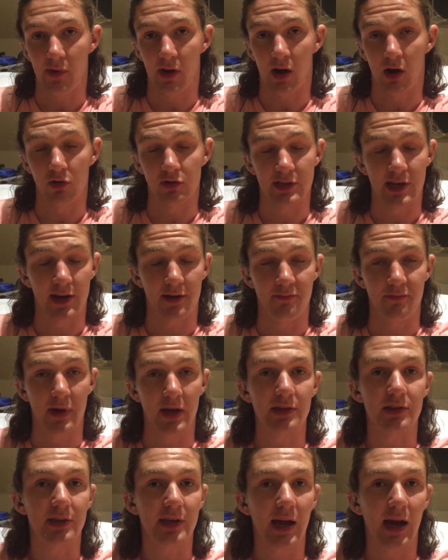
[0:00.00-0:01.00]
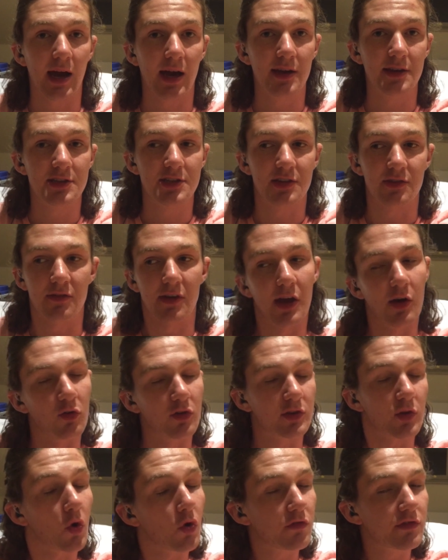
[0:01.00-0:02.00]
I was heading back to Cairns. It
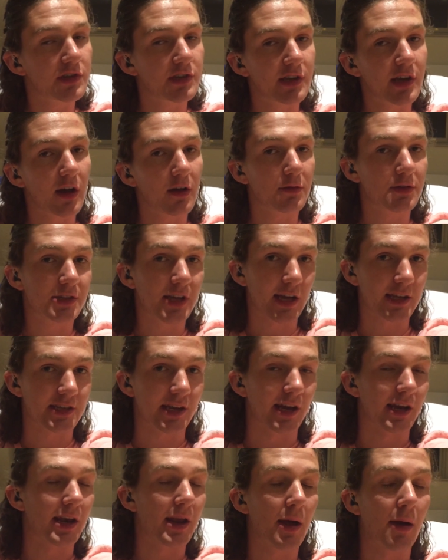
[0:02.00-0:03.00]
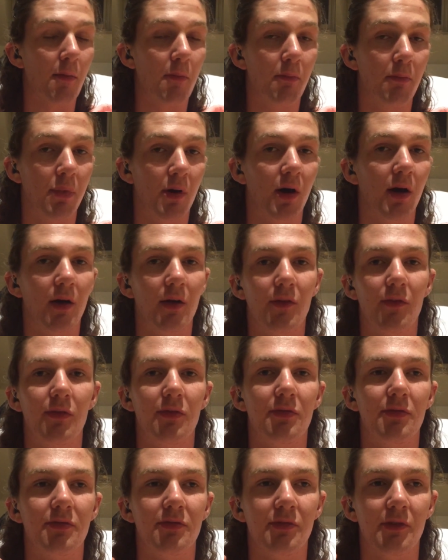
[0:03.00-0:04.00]
was obviously upsetting, but
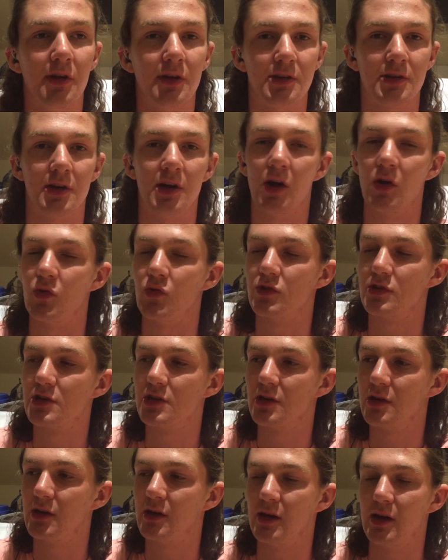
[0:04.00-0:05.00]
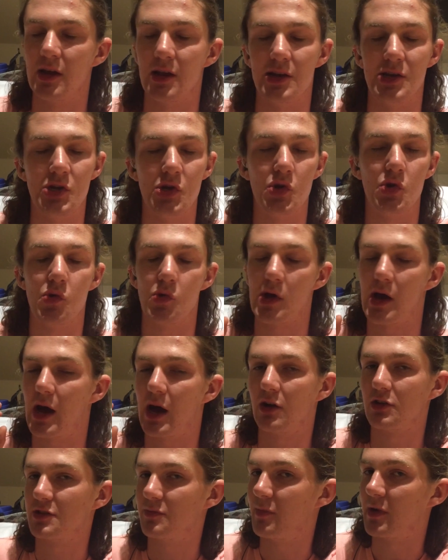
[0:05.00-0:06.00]
the coach knew
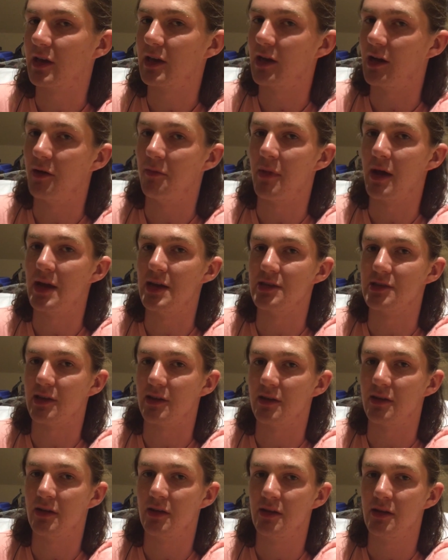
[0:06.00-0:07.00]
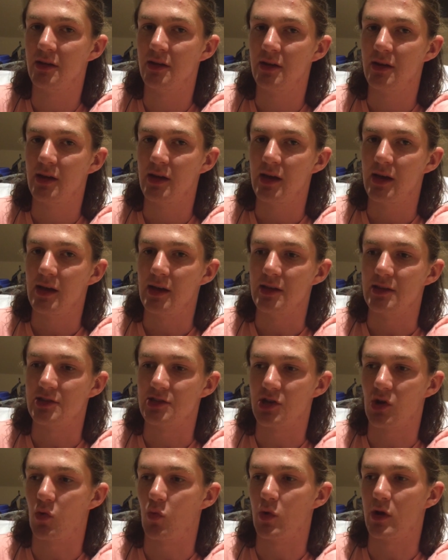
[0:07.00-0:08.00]
how to make it amazing.
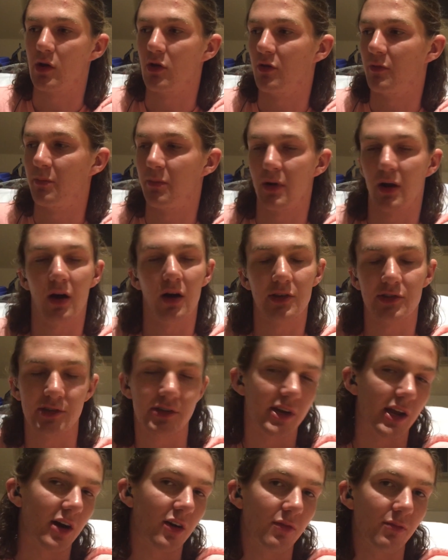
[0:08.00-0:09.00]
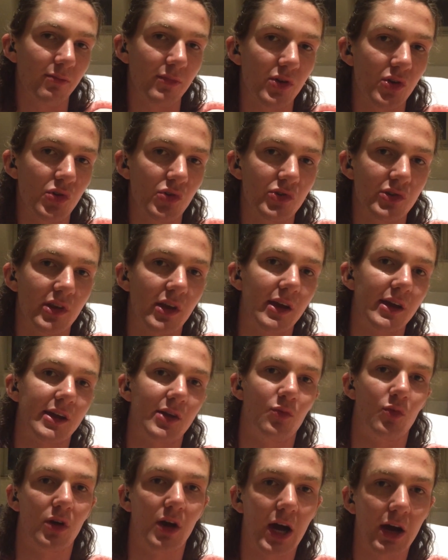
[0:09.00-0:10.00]
So we were blasting out music
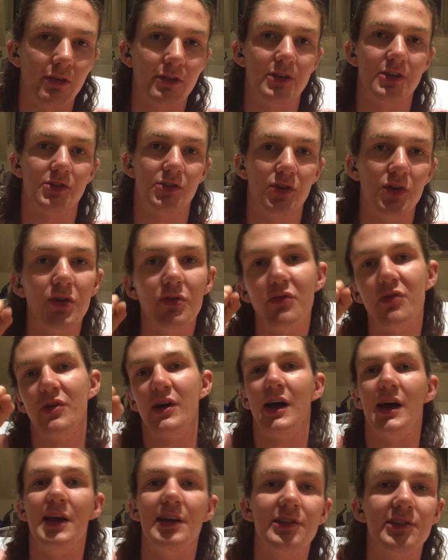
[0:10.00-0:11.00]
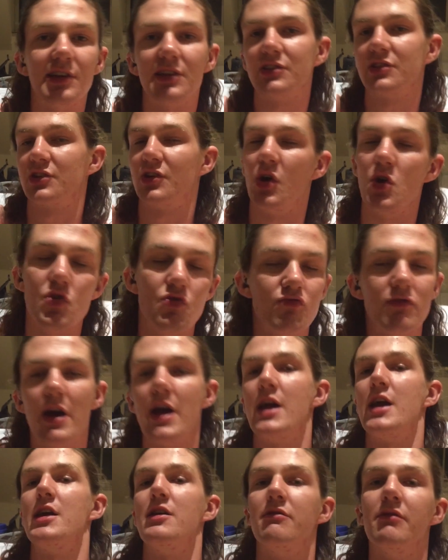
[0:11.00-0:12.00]
and we were having a sort of a disco
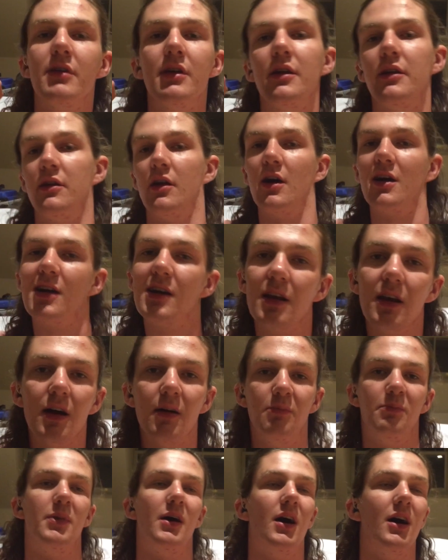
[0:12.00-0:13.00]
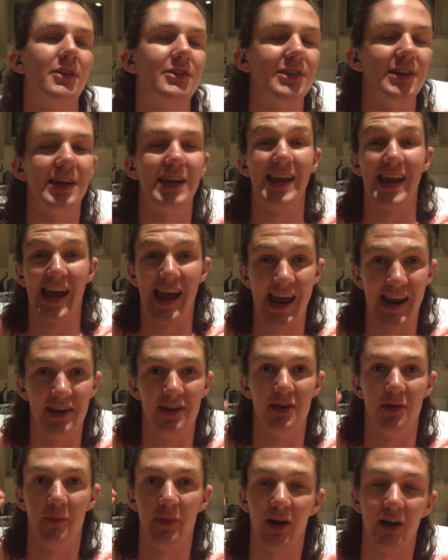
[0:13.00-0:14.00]
rave nightclub party
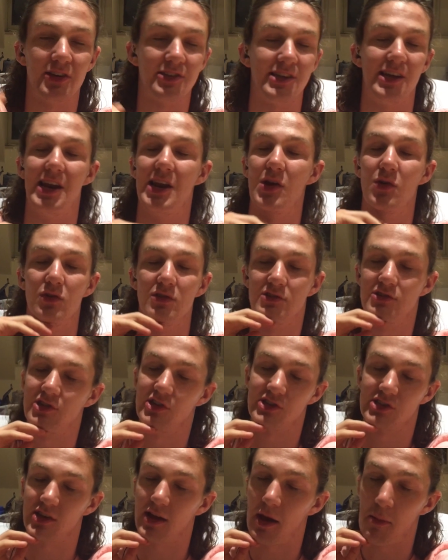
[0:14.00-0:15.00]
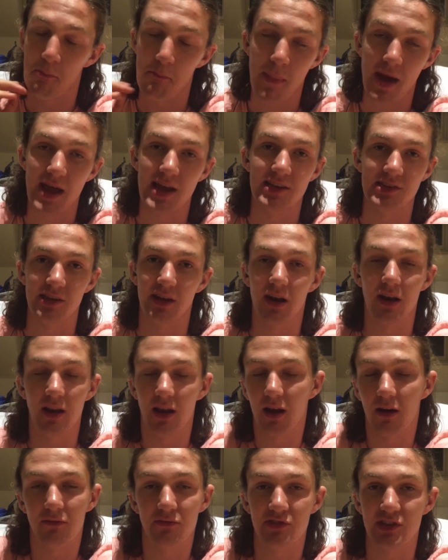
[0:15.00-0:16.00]
in the bus, and it was just amazing.
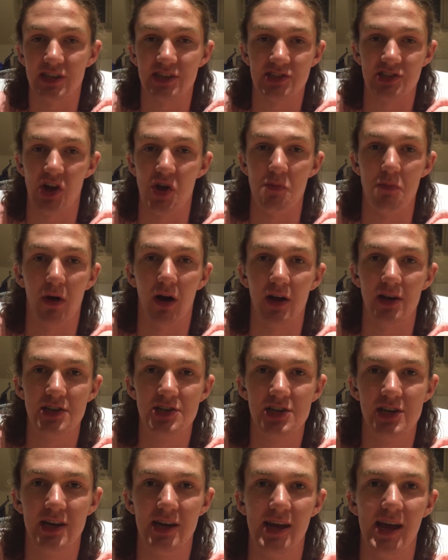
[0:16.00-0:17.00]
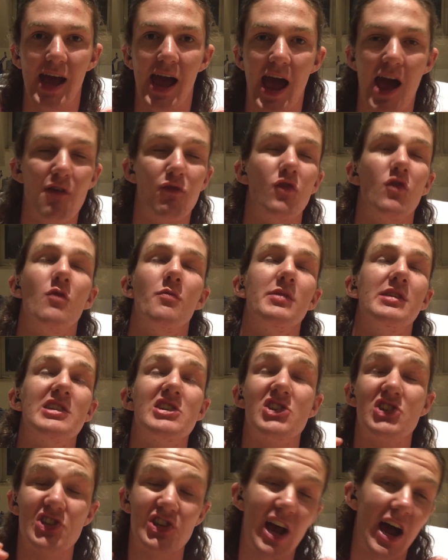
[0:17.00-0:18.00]
I loved it so much. Everyone would be
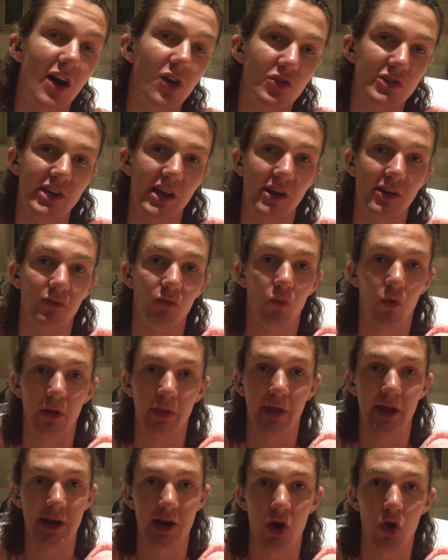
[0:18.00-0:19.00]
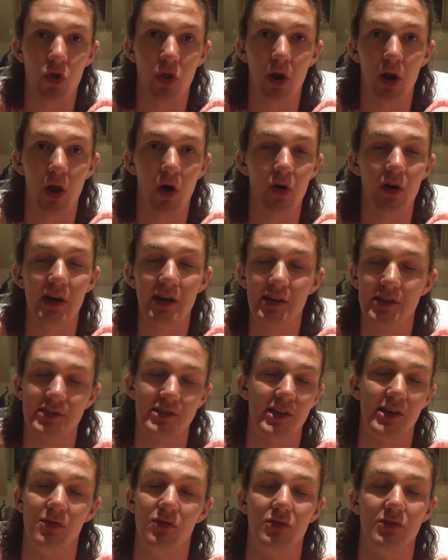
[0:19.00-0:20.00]
shouting when they know the
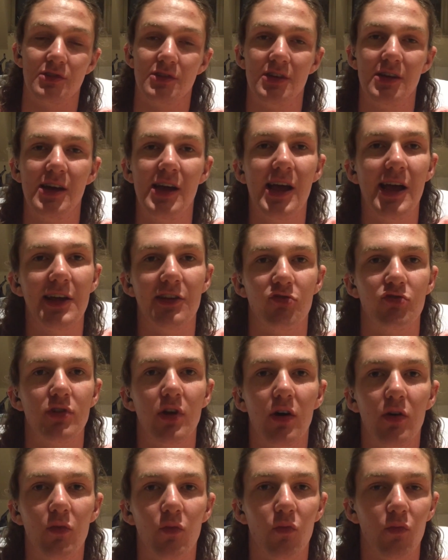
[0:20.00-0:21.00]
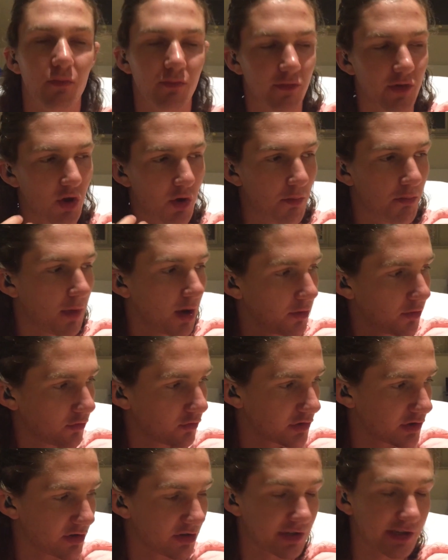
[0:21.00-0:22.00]
lyrics. It was, if not you're
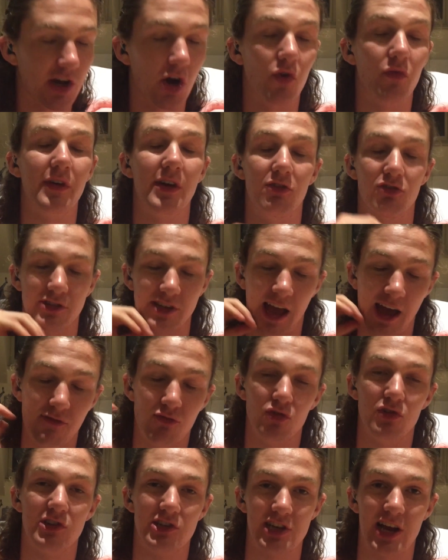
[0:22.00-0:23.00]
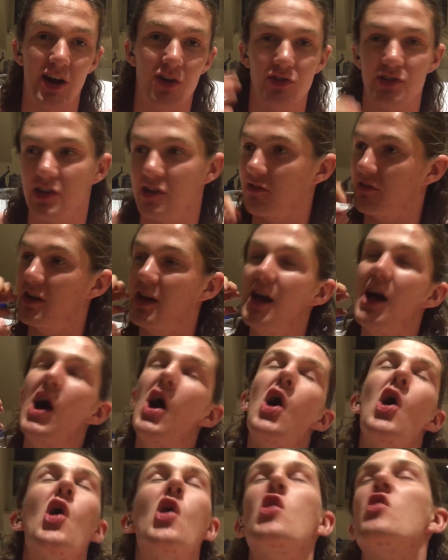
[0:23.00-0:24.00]
muddled to yourself, it was everyone shouting,
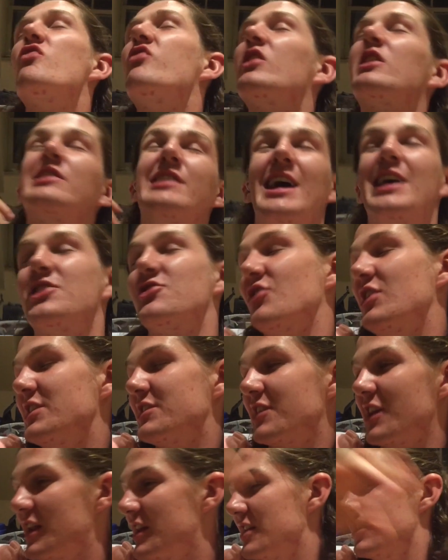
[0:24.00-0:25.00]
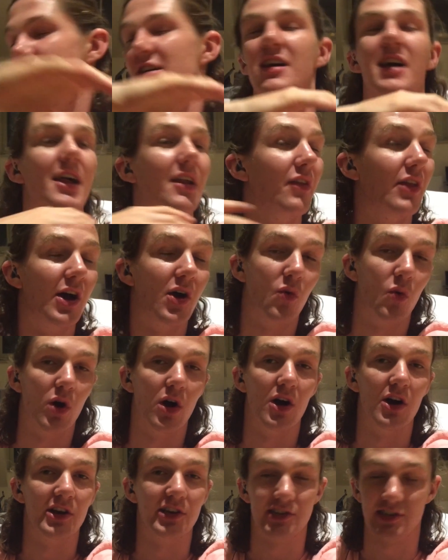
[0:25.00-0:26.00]
over exaggerating their
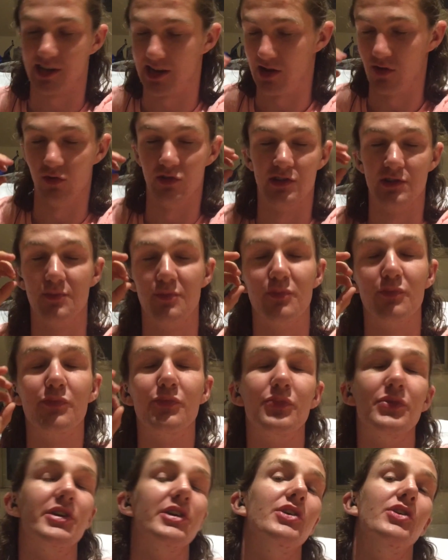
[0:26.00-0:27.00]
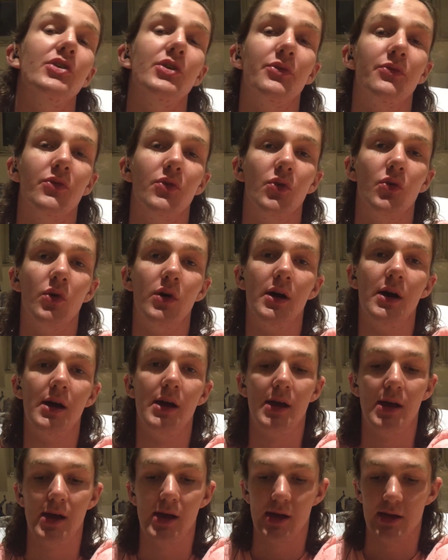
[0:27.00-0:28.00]
words. It was beautiful.
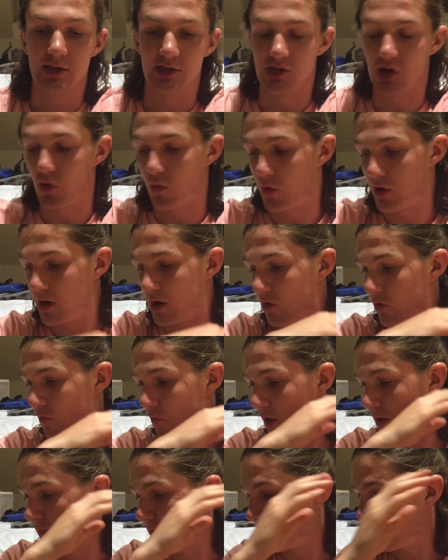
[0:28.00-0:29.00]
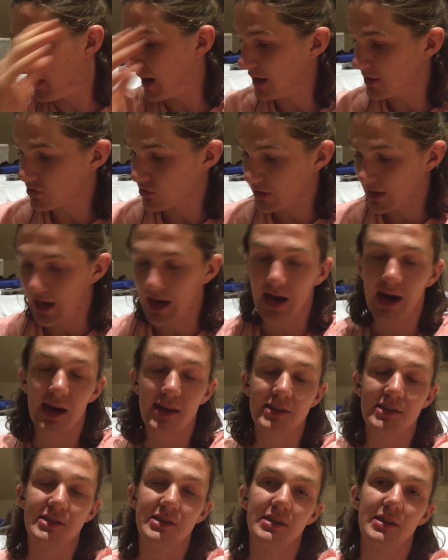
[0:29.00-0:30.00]
So when I went back to
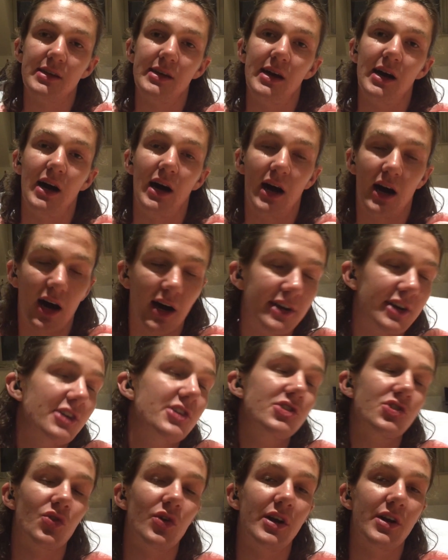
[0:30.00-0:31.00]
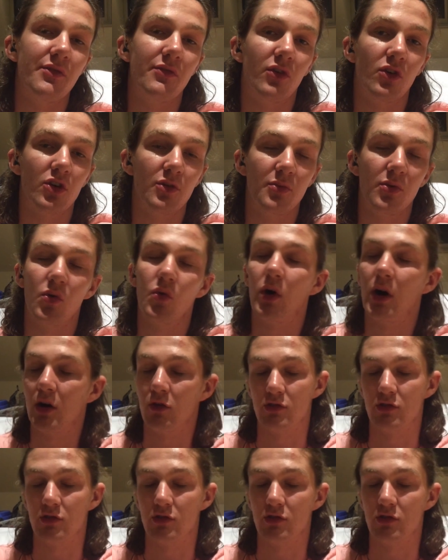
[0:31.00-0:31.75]
Cairns, I didn't do any volleyball.